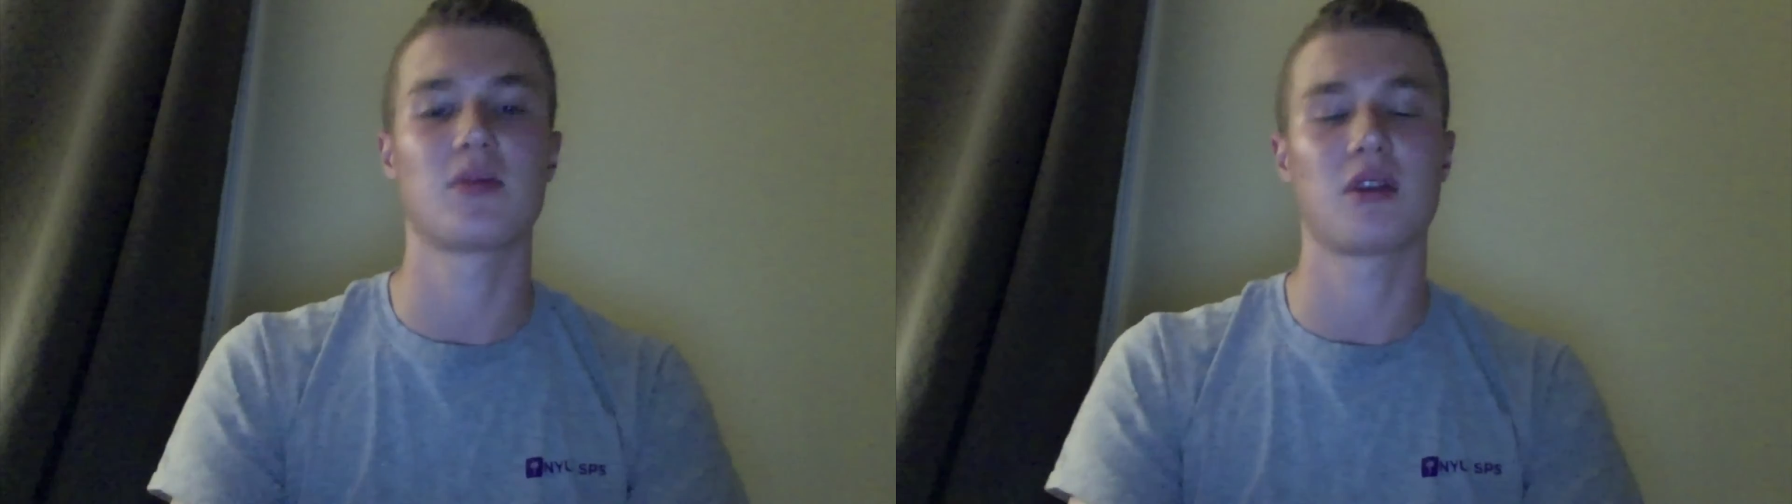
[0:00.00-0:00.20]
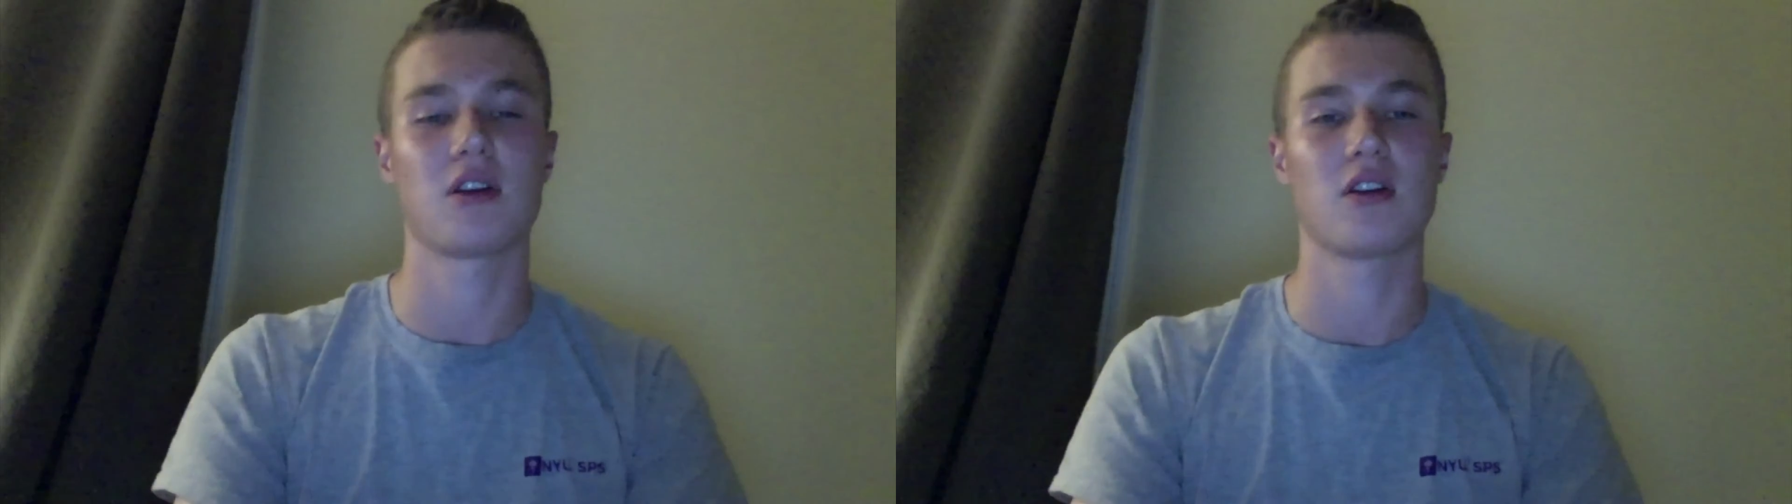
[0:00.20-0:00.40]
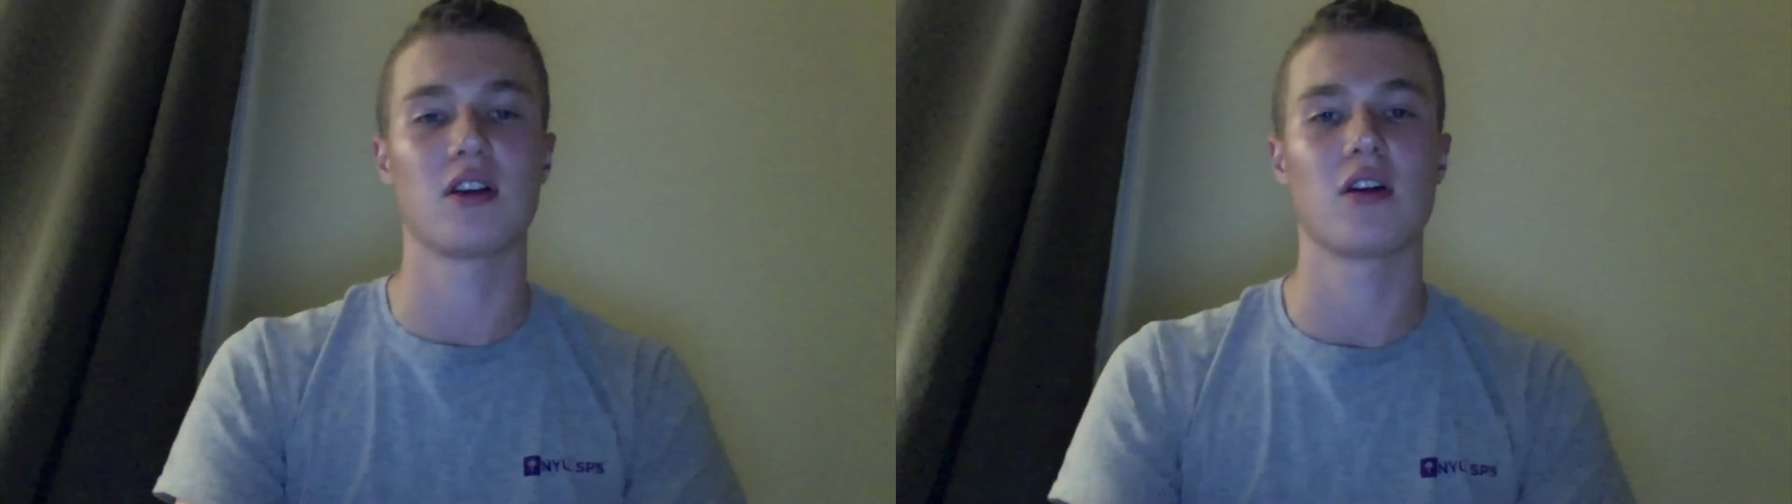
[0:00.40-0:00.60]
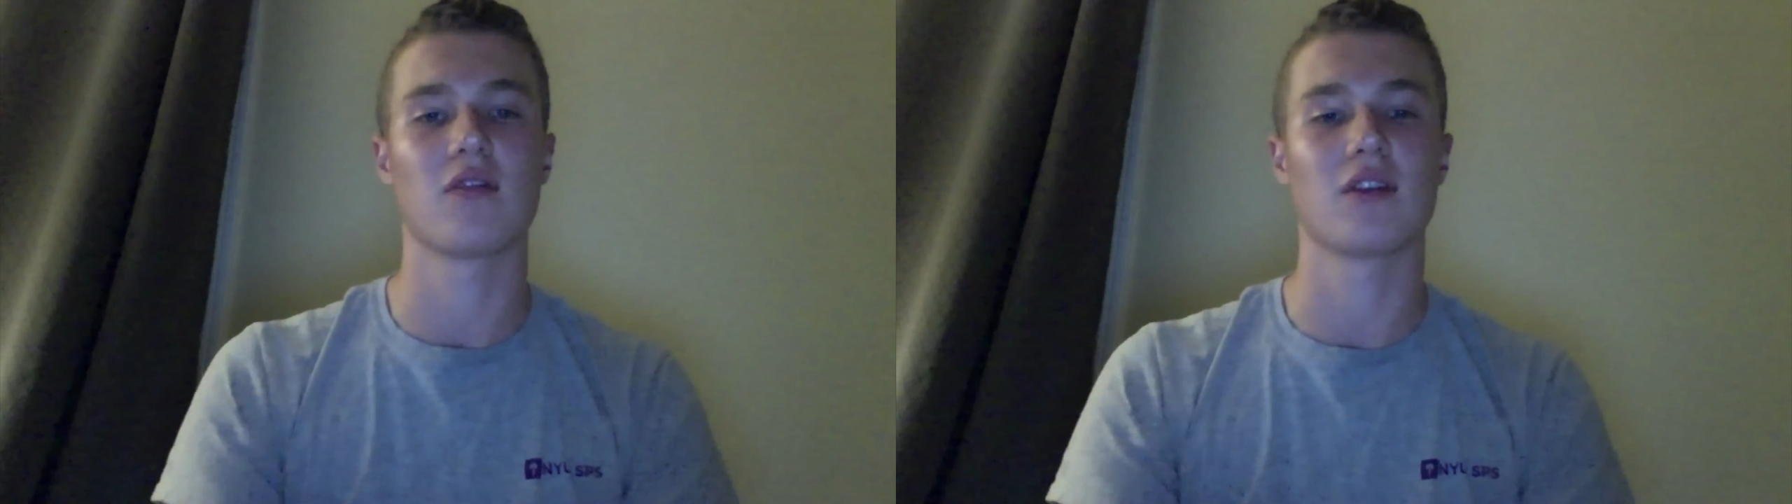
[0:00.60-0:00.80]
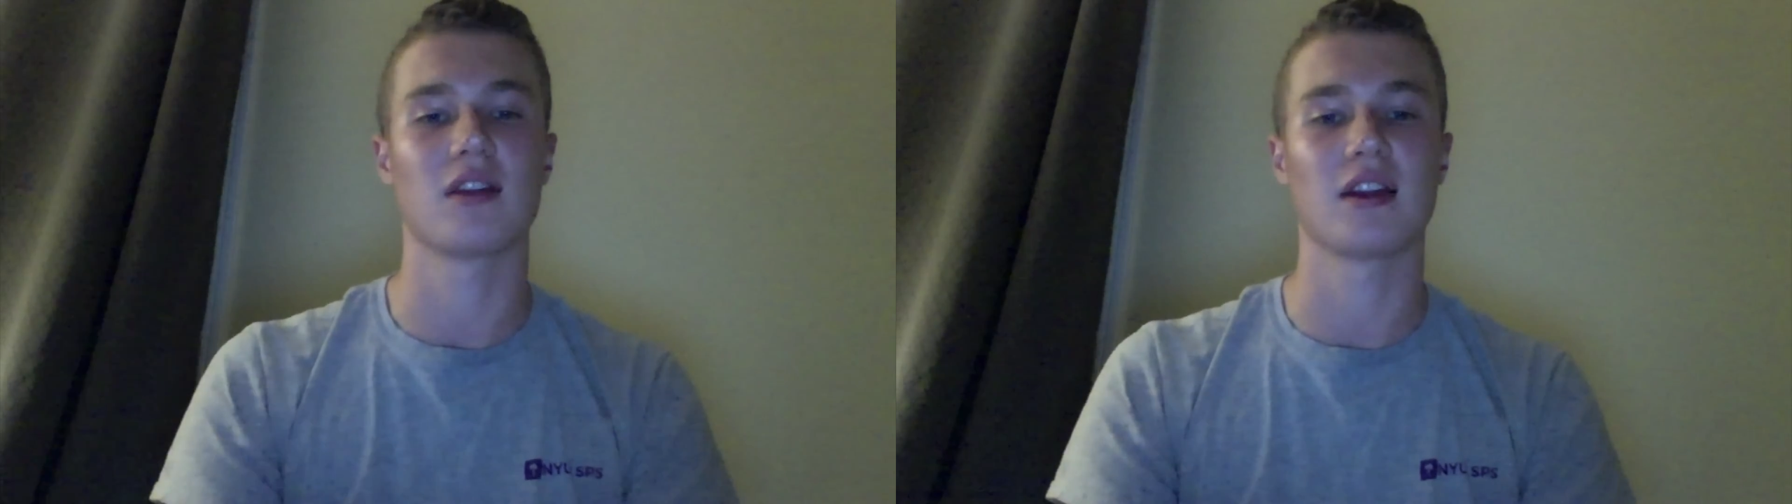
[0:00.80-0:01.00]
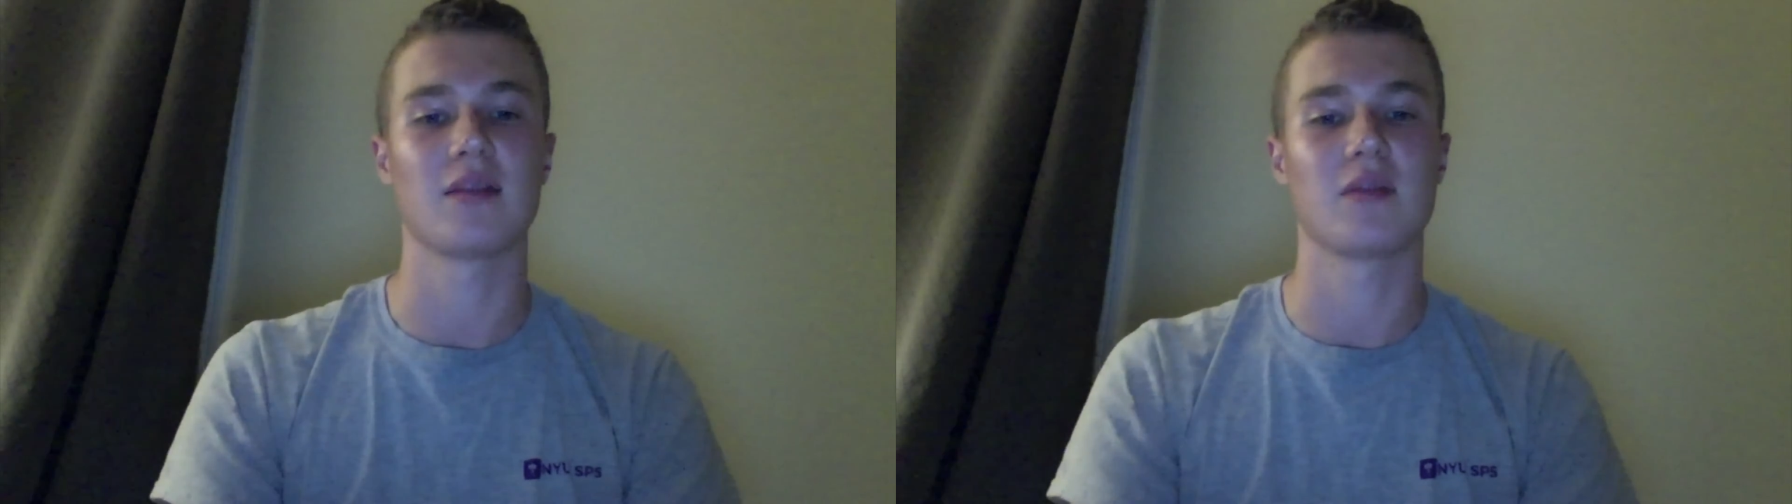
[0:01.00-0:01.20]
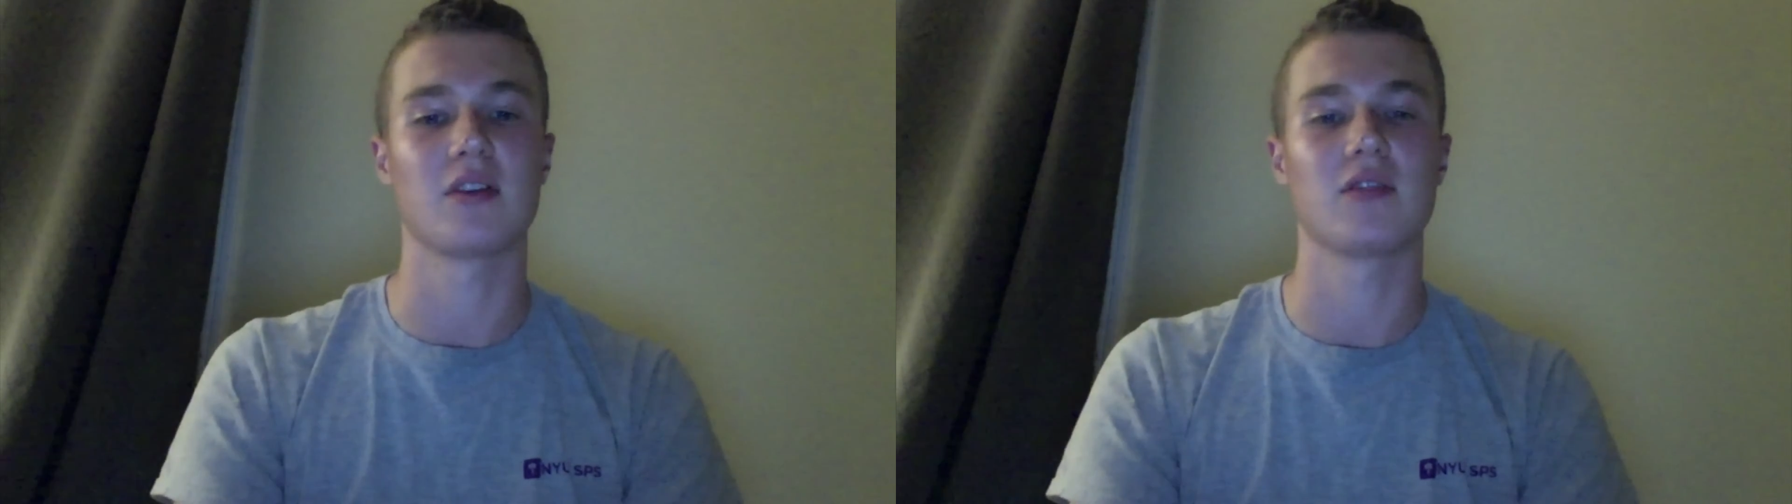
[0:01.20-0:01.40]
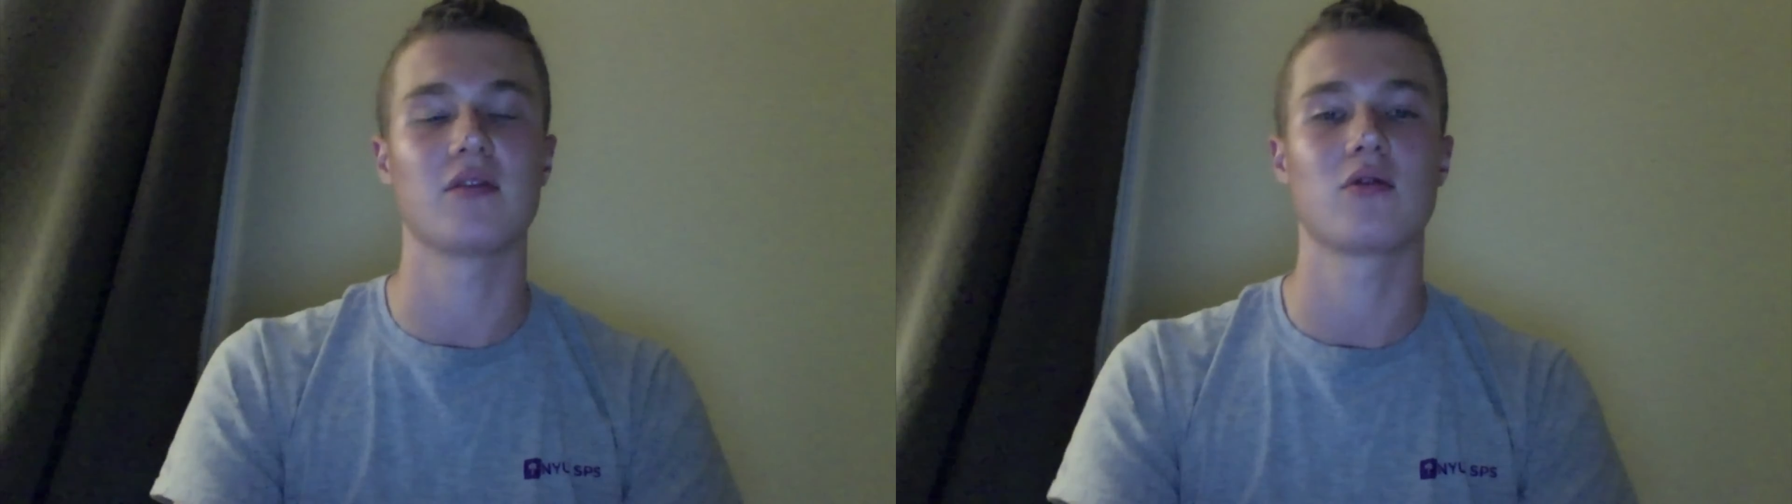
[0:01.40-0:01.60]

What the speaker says: period of Enlightenment,